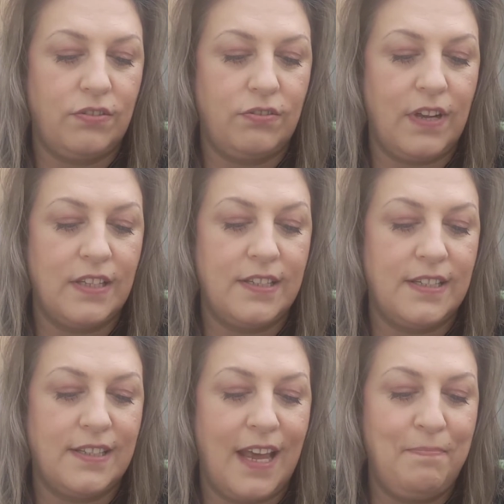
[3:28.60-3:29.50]

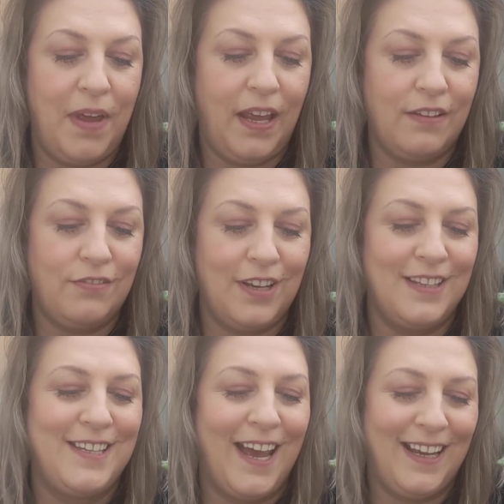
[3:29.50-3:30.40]
Translexamic,
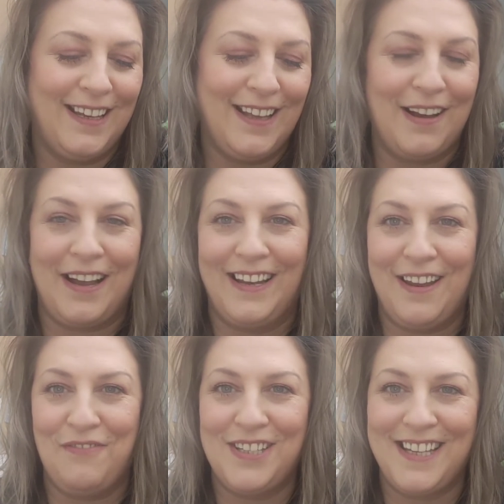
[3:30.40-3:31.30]
I can
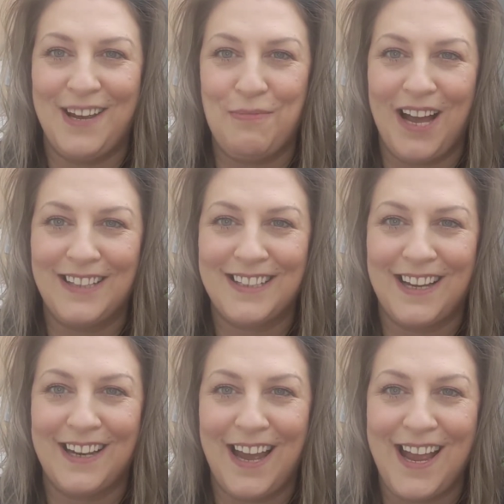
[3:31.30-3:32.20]
never say words,
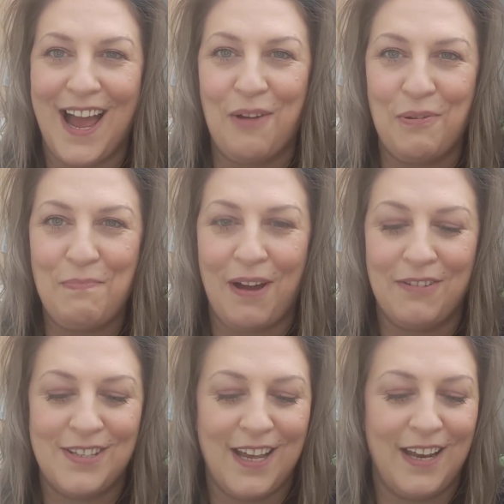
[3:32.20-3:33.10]
can I? How
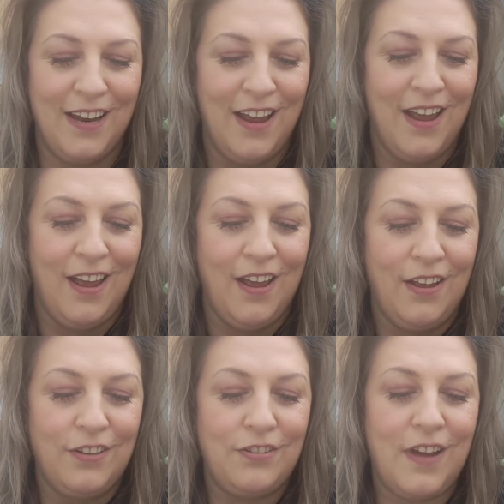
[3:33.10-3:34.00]
embarrassing.
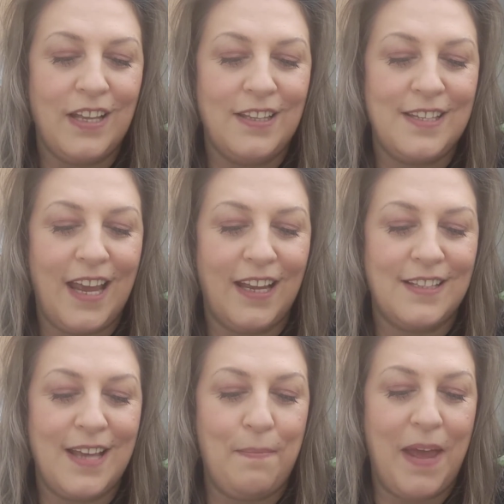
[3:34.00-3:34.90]

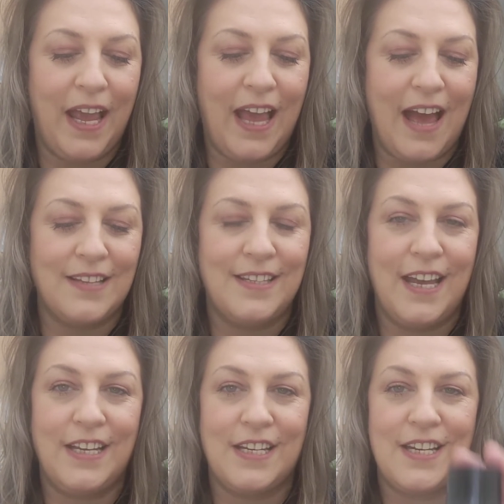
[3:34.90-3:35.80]
Translexamic
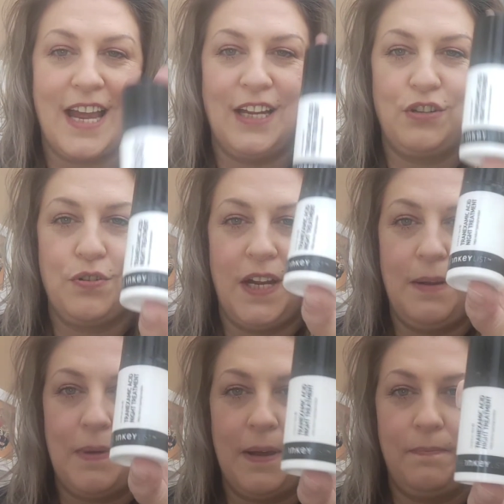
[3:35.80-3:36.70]
acid night
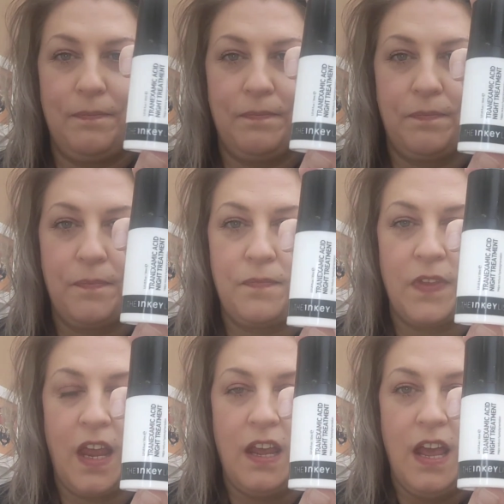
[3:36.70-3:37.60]
treatment.
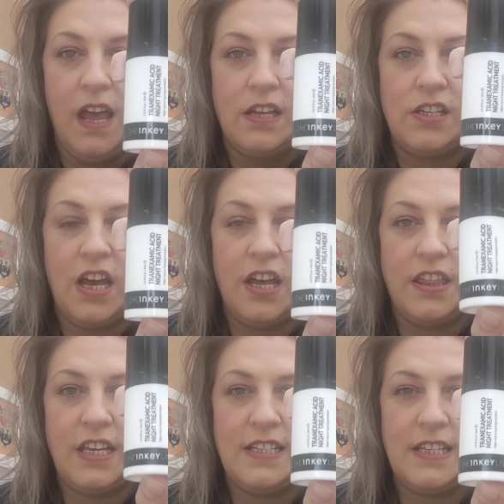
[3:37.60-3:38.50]
So
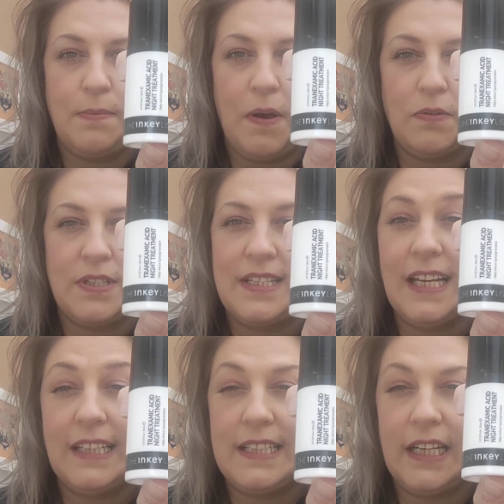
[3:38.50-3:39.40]
this is about
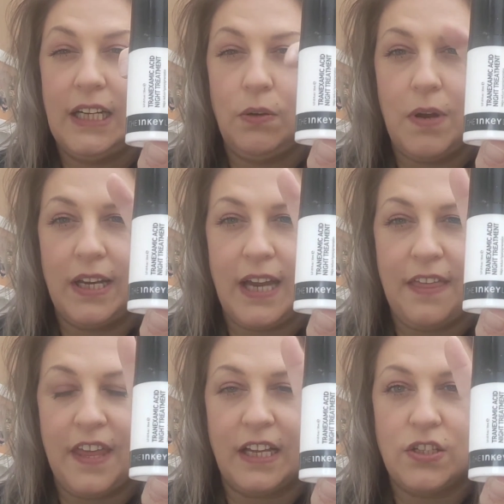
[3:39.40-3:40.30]
16 quid, I
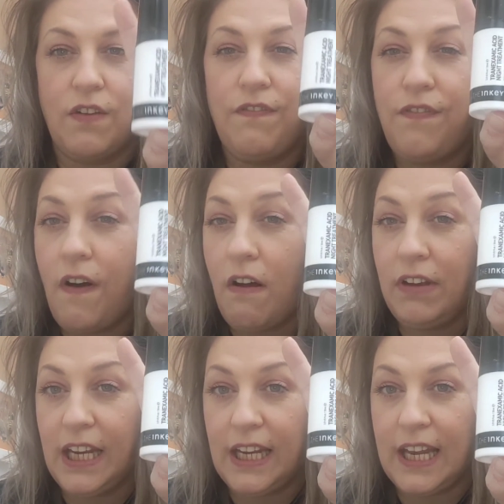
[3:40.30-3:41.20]
think. So for
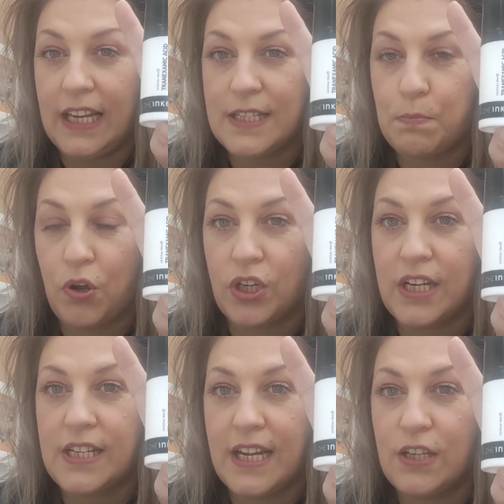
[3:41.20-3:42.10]
an Inky List
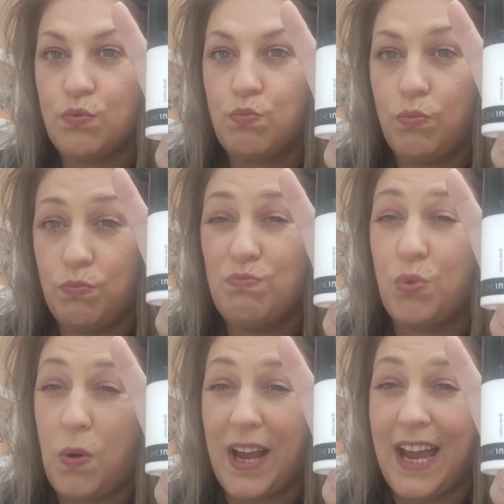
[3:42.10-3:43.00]
product, it's
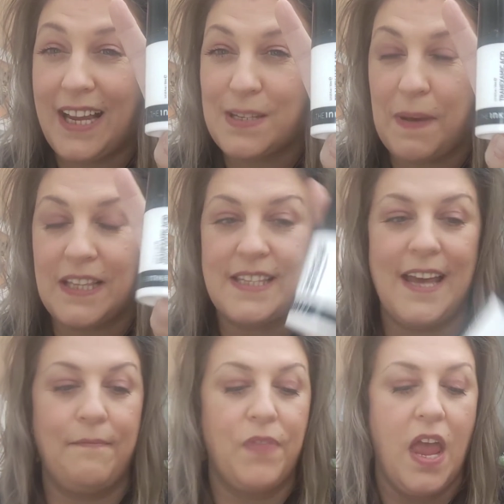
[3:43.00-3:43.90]
quite
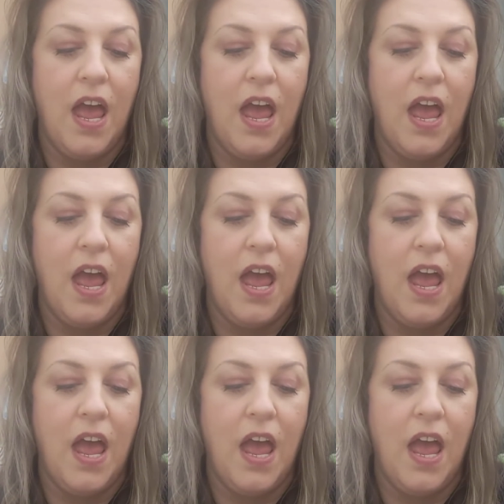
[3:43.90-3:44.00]
expensive.